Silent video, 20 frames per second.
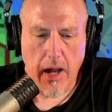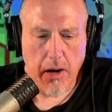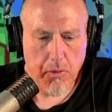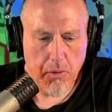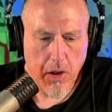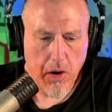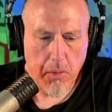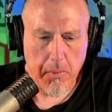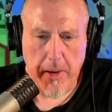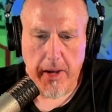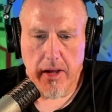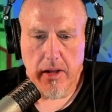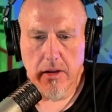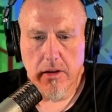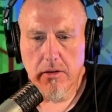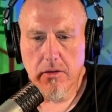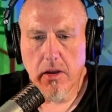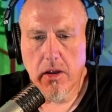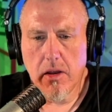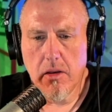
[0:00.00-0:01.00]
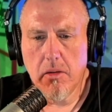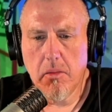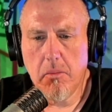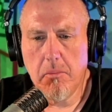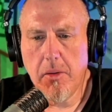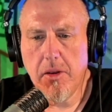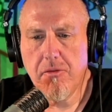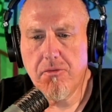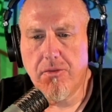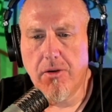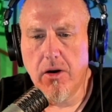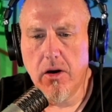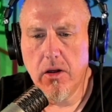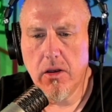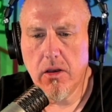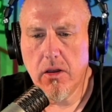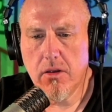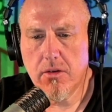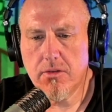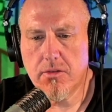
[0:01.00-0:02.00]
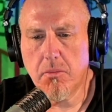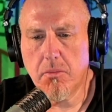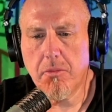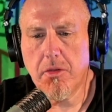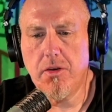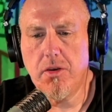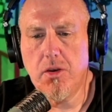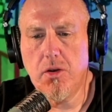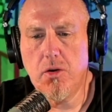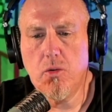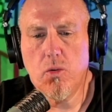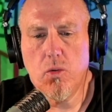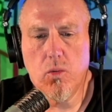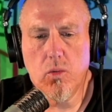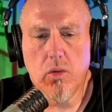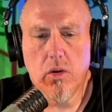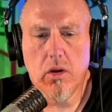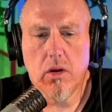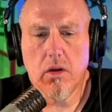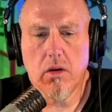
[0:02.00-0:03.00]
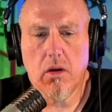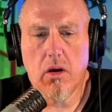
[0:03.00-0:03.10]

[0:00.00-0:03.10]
I don't know, man, it'd be fun, something new,